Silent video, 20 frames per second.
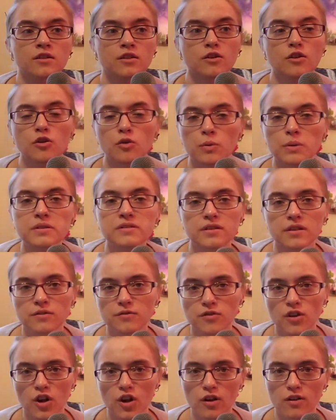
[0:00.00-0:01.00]
who is
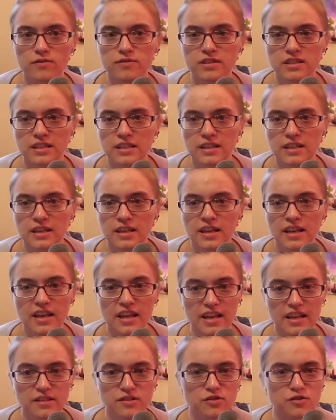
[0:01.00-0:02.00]
involved
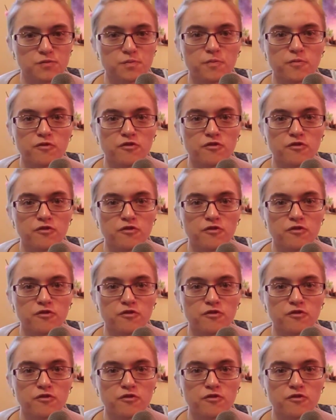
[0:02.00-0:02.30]
is